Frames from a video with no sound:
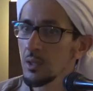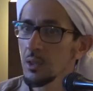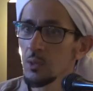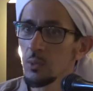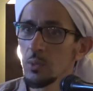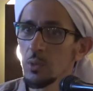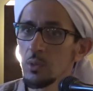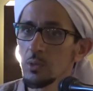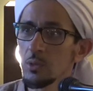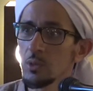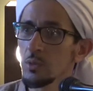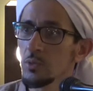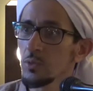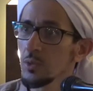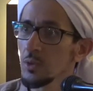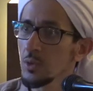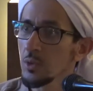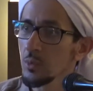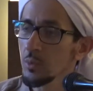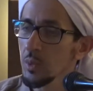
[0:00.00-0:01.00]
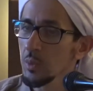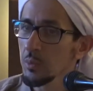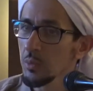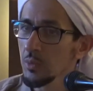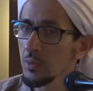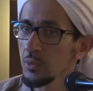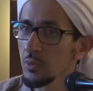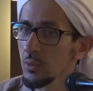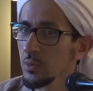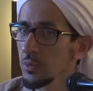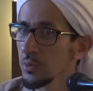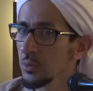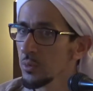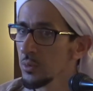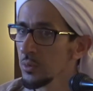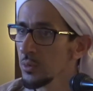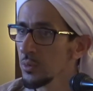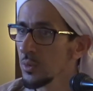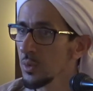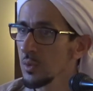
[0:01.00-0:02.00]
the water for the people of
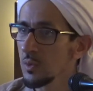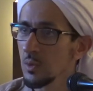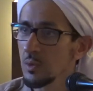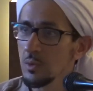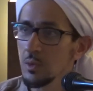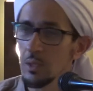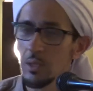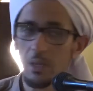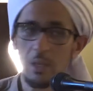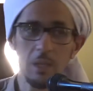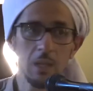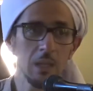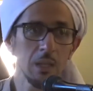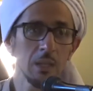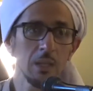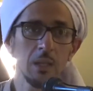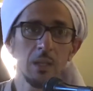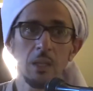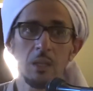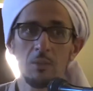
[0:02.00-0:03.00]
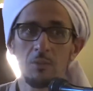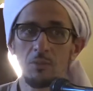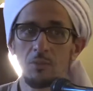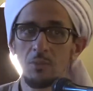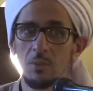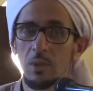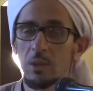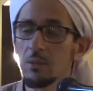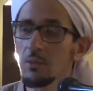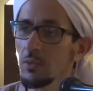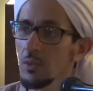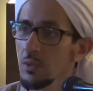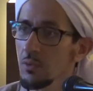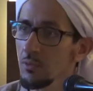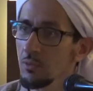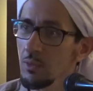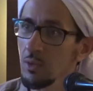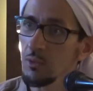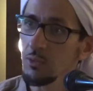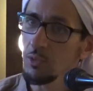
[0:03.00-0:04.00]
wudu, etc., cleaning,
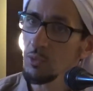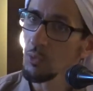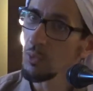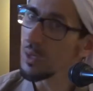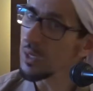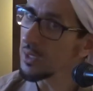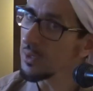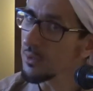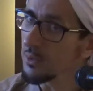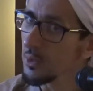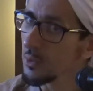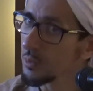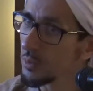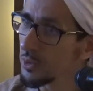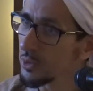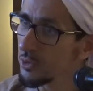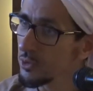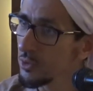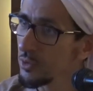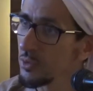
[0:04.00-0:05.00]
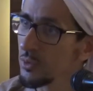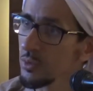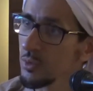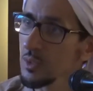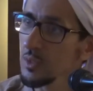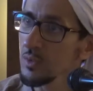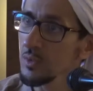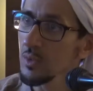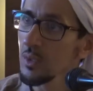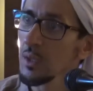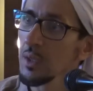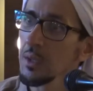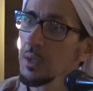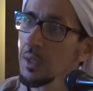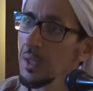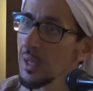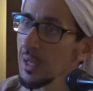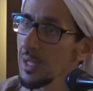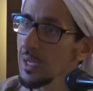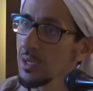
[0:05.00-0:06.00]
if you are a person who is
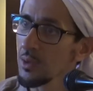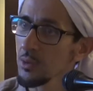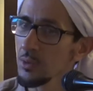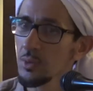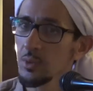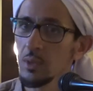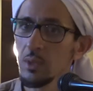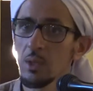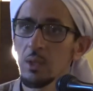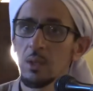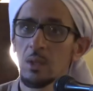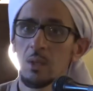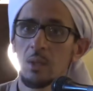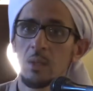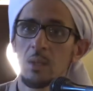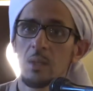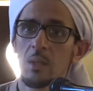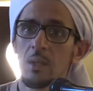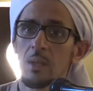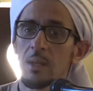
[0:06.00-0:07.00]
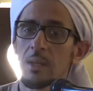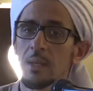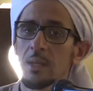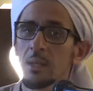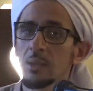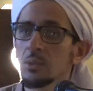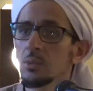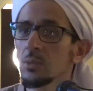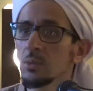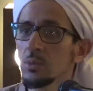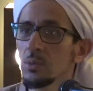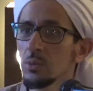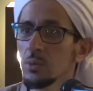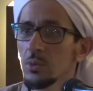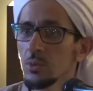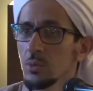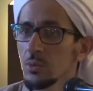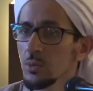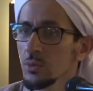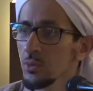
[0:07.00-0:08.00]
allowed to
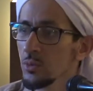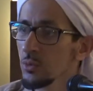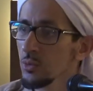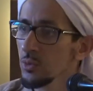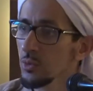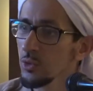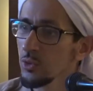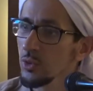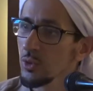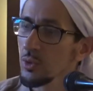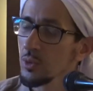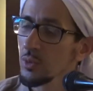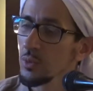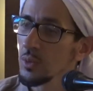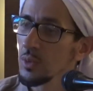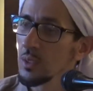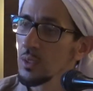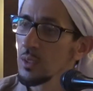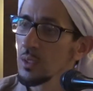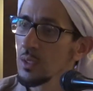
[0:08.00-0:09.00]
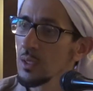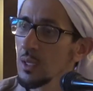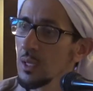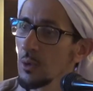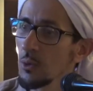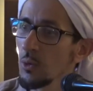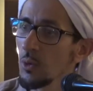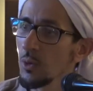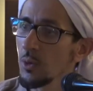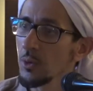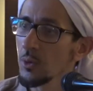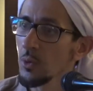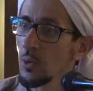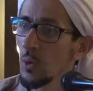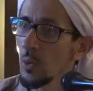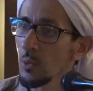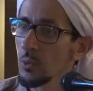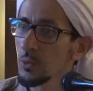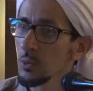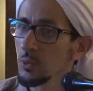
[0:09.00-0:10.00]
do so, or
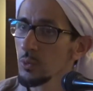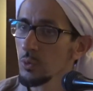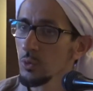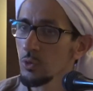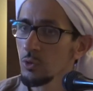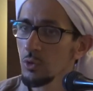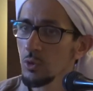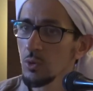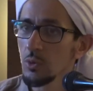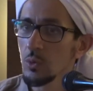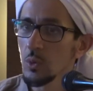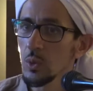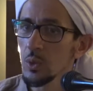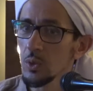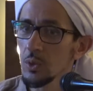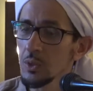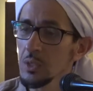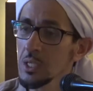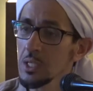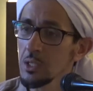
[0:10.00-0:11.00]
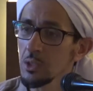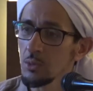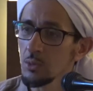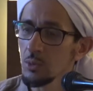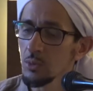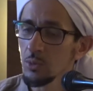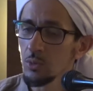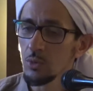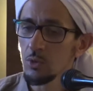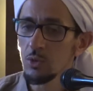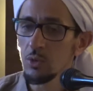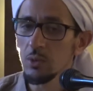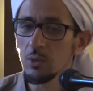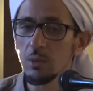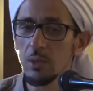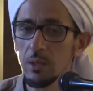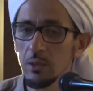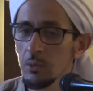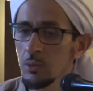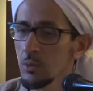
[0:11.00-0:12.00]
called to do so, or needed to do so,
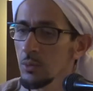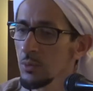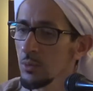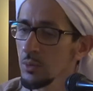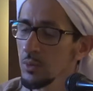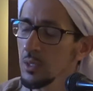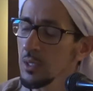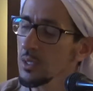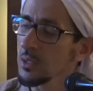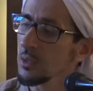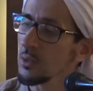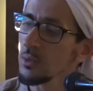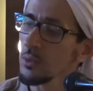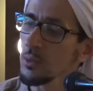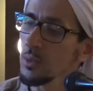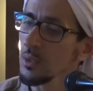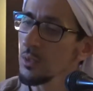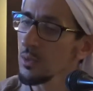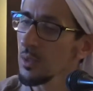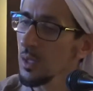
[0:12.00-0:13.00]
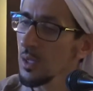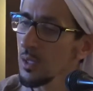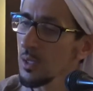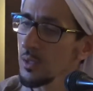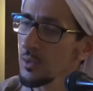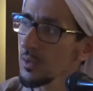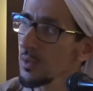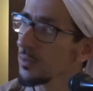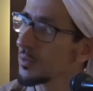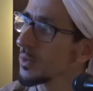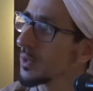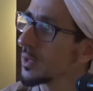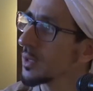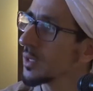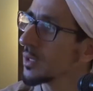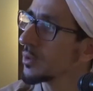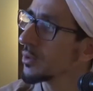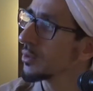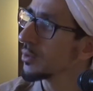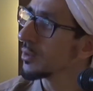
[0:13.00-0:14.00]
and you do that, khalas, after
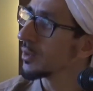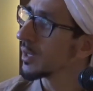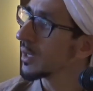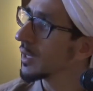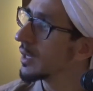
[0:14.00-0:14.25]
that you